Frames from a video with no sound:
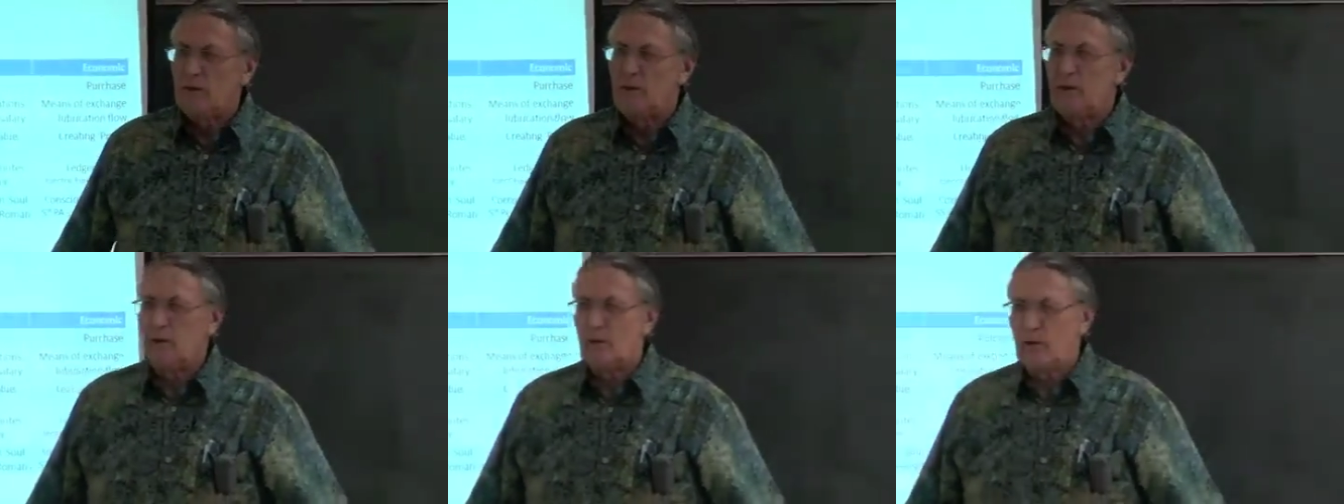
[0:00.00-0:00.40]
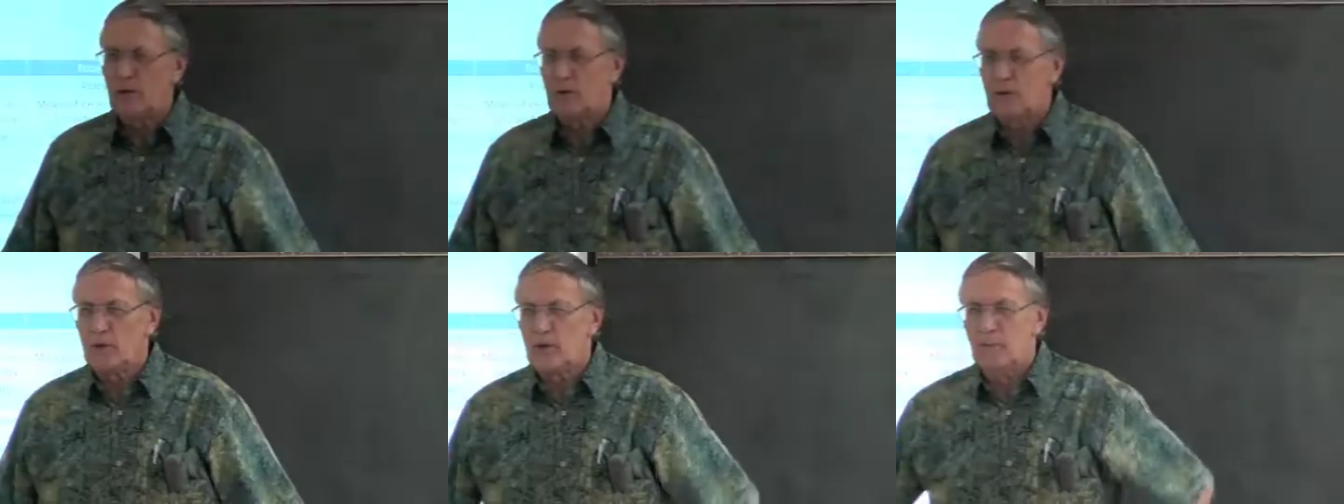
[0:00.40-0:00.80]
You go into
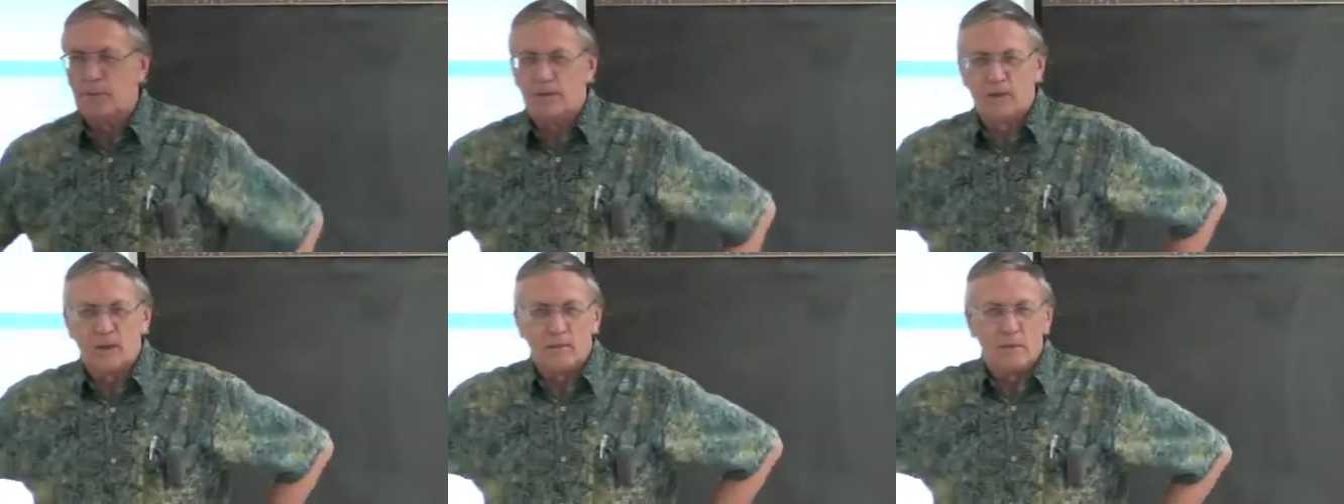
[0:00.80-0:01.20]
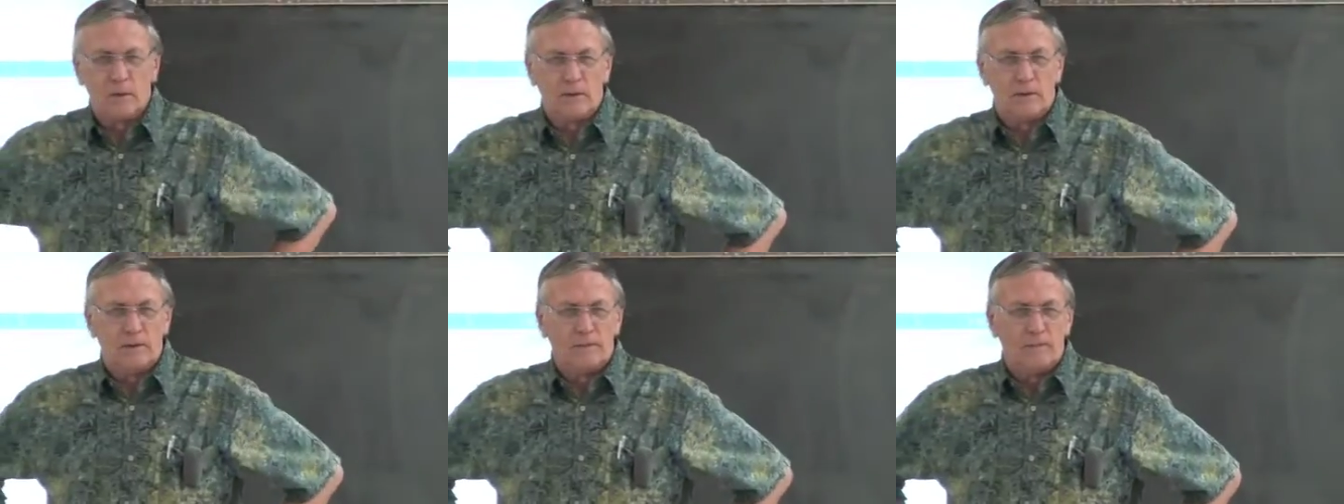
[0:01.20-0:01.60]
the shop and say,
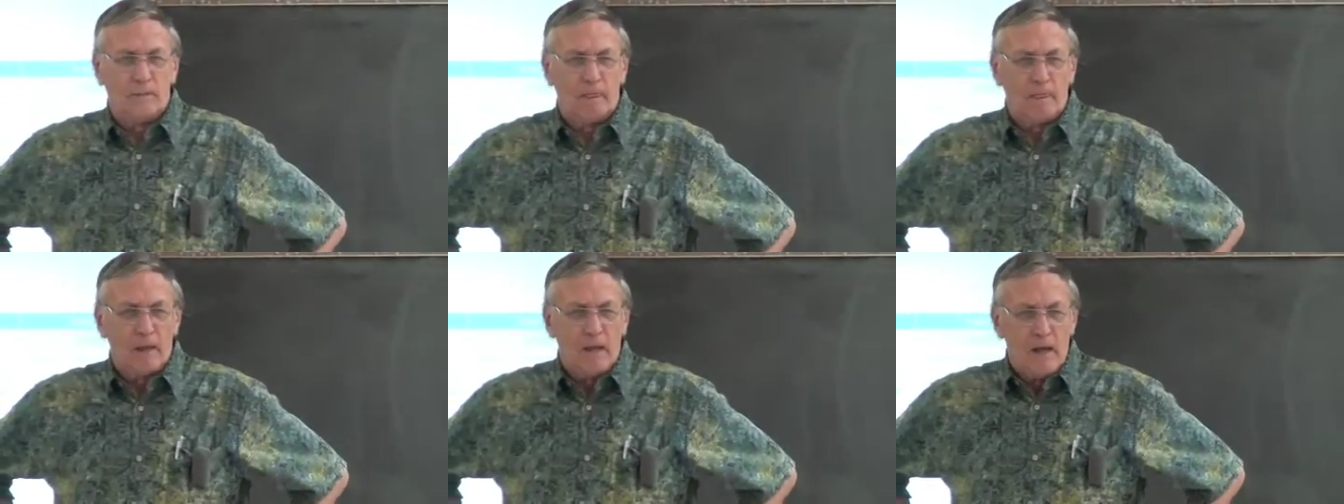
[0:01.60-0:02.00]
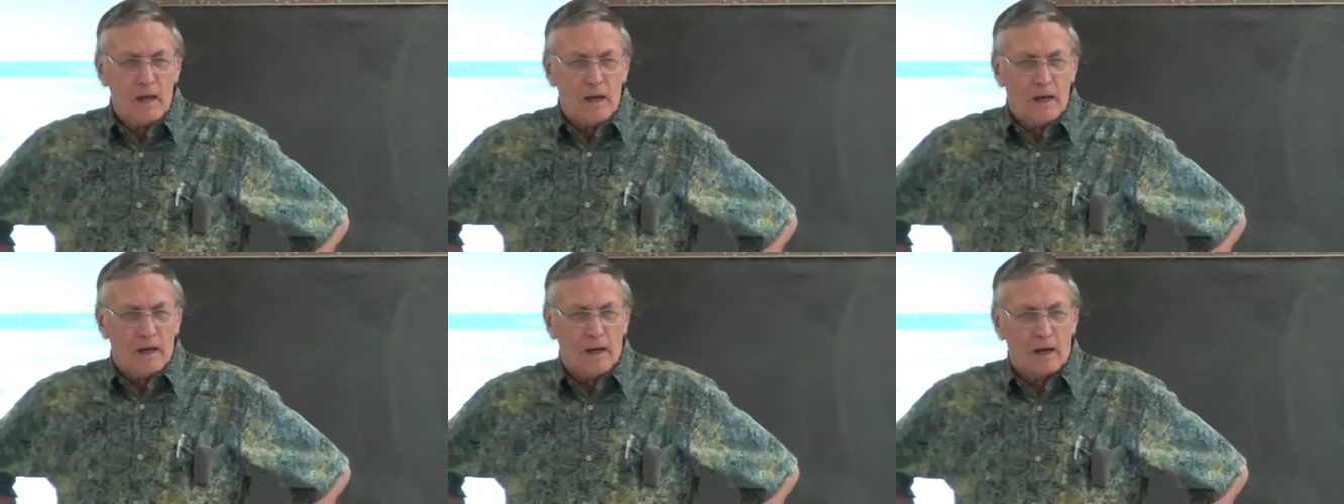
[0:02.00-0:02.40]
well,
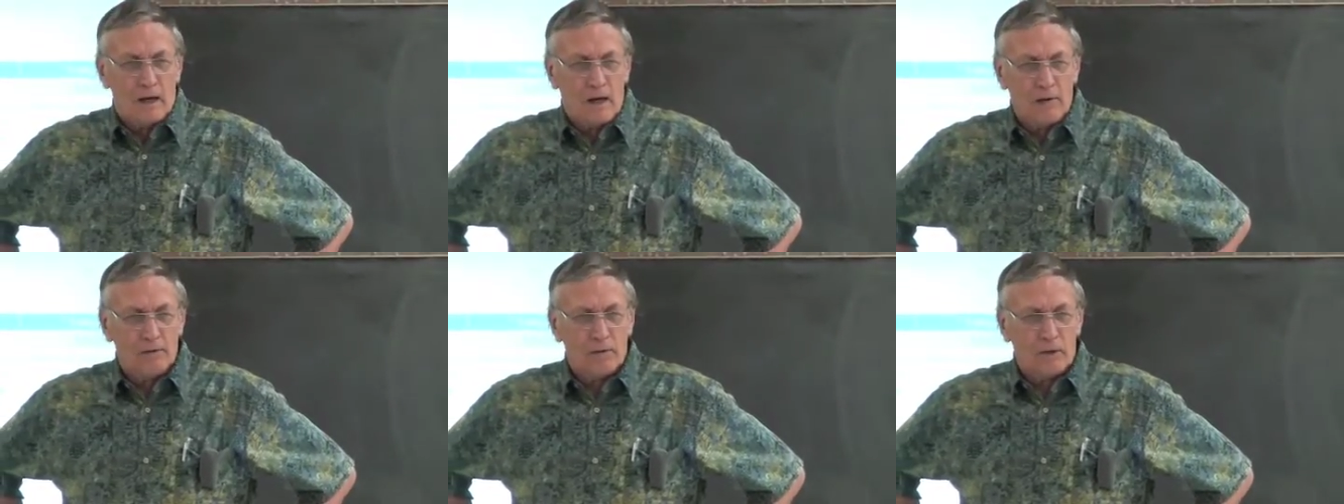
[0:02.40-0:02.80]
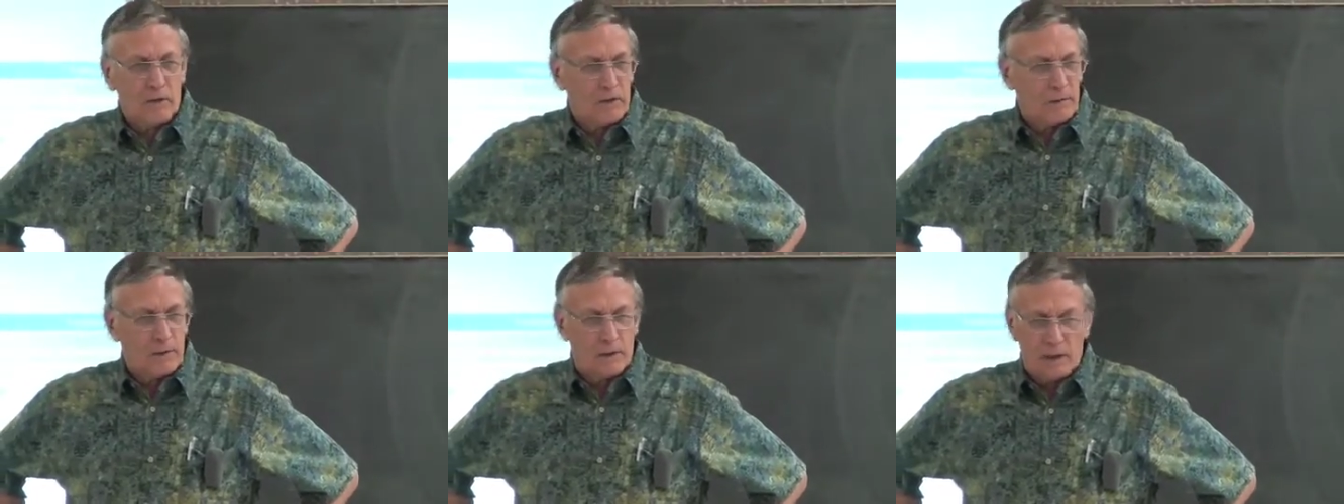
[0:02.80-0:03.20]
I've got a
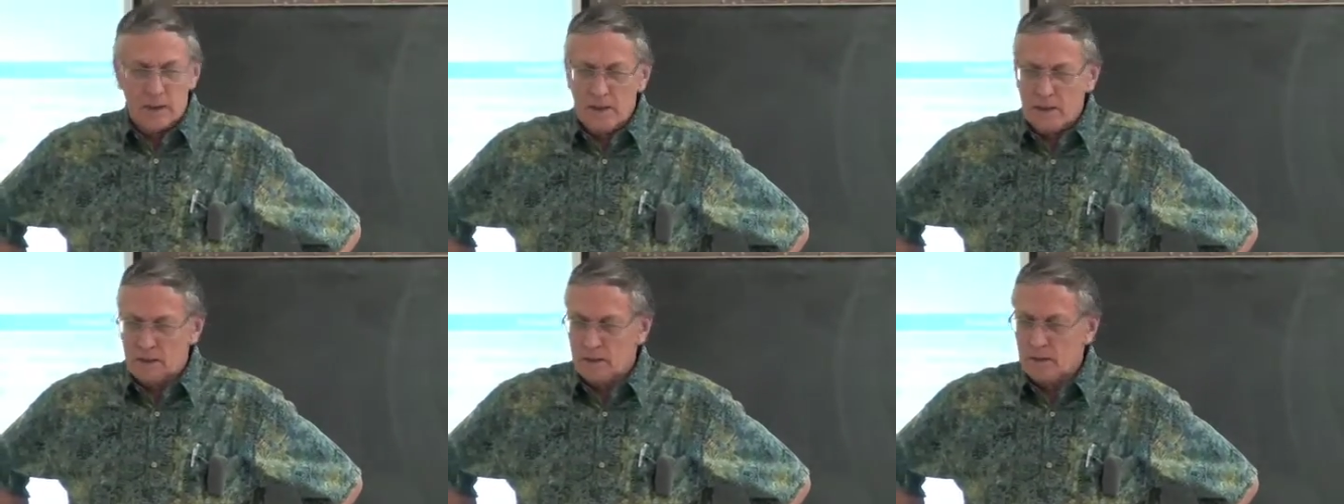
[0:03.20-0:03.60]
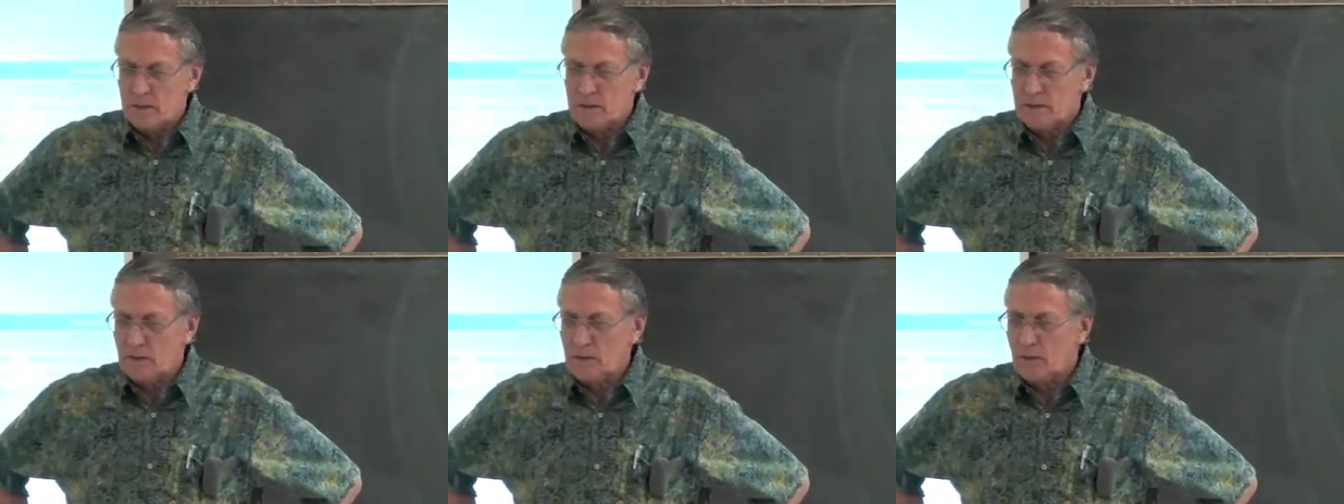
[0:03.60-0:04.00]
lot of
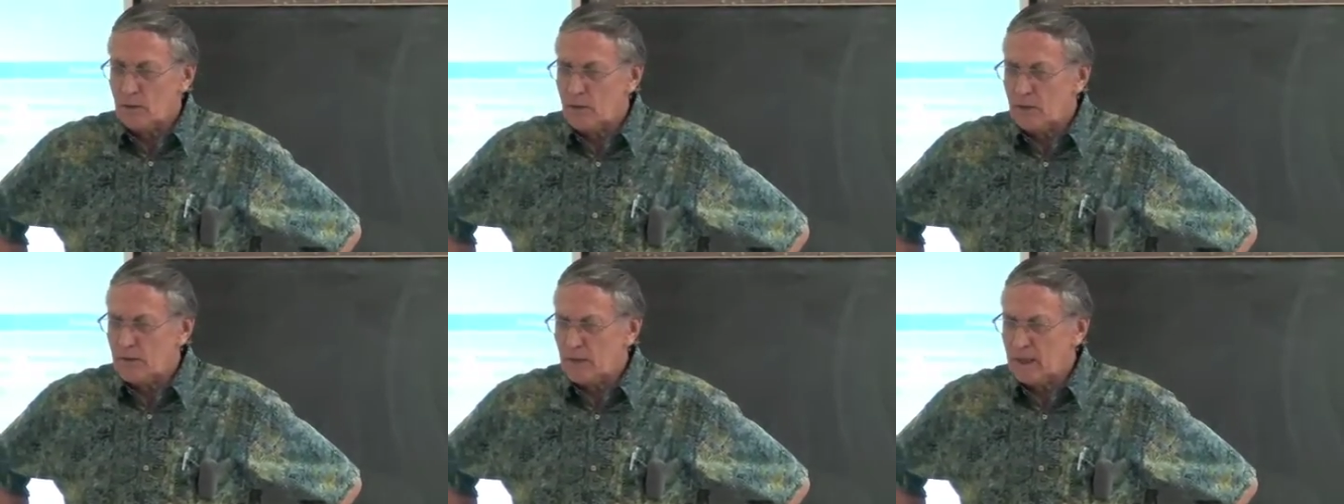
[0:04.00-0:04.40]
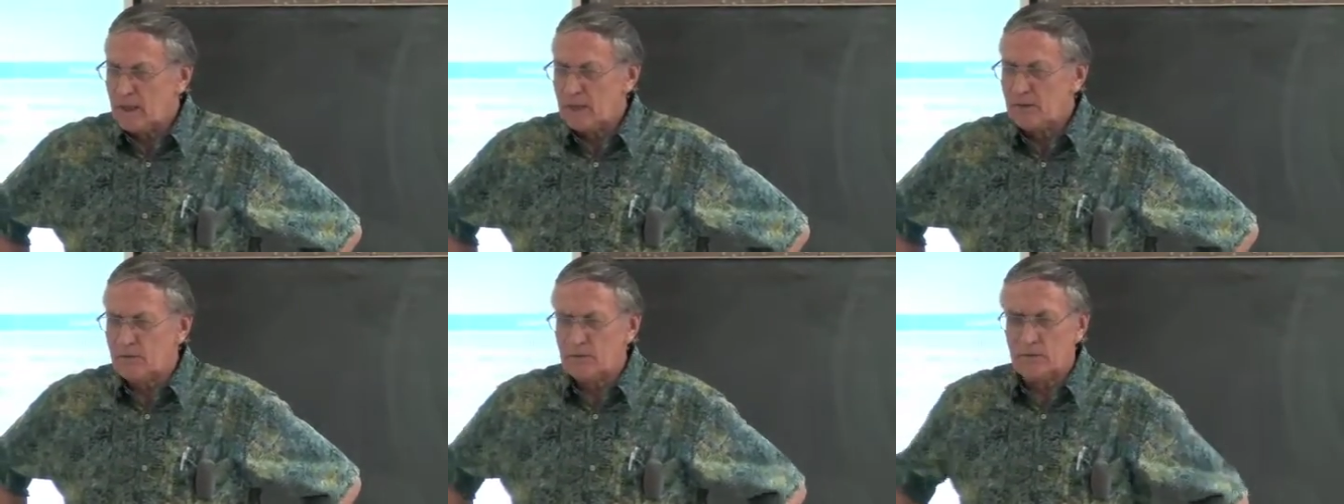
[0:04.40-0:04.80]
potatoes and a whole lot of
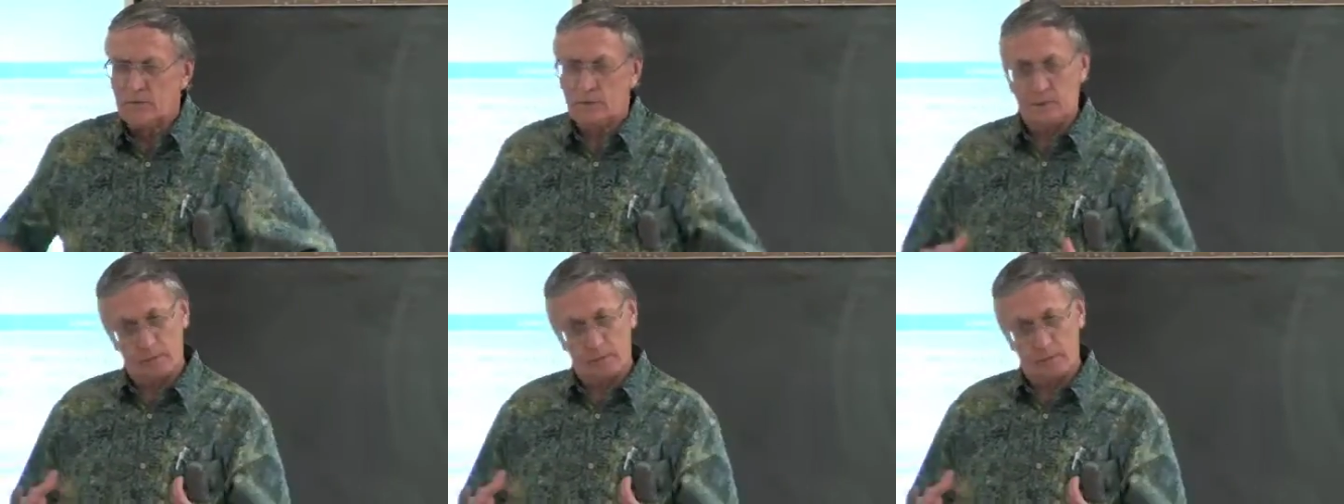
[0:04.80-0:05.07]
eggs.